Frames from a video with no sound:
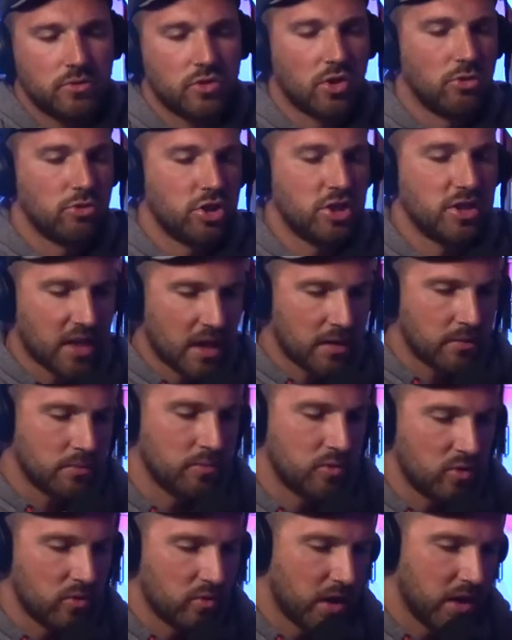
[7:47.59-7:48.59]
so she sent
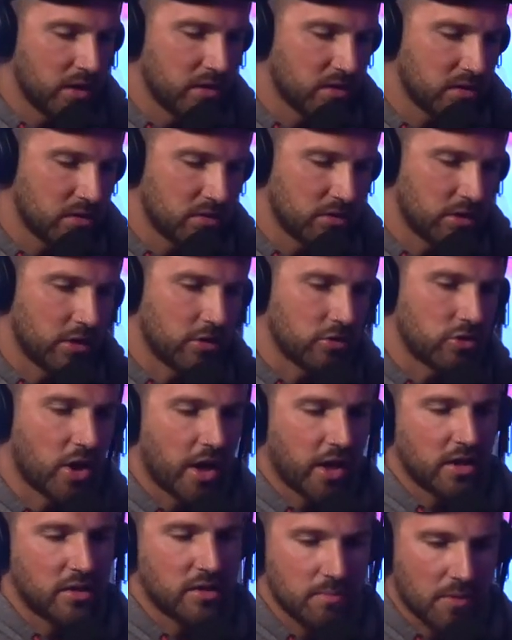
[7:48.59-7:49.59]
him to us, you know, try
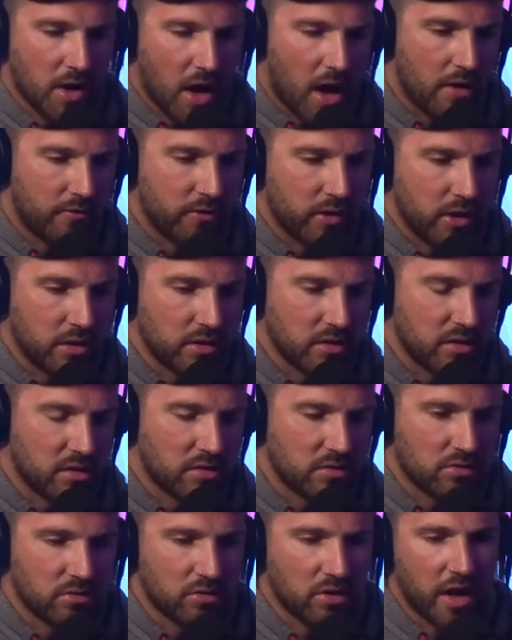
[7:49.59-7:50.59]
to get some
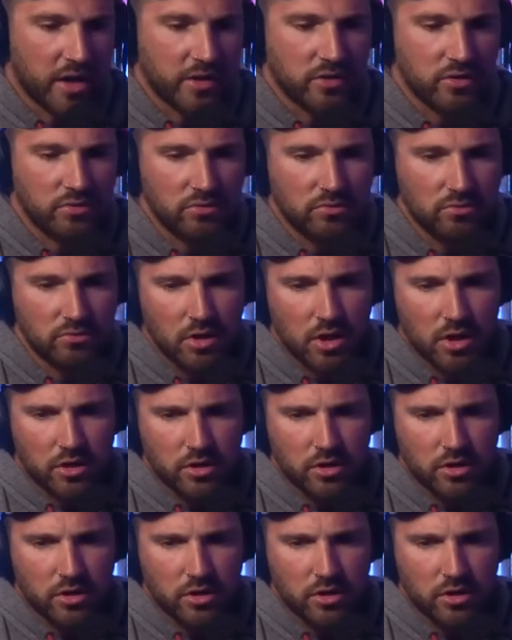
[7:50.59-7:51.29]
confidence, try to,